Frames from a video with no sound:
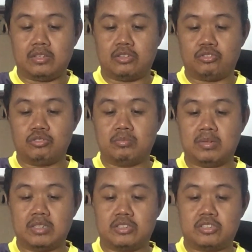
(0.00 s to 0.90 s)
it's too
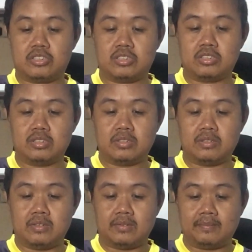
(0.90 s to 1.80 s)
much.
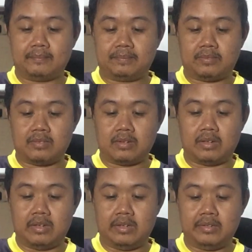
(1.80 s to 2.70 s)

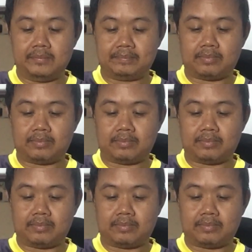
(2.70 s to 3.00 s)
Okay,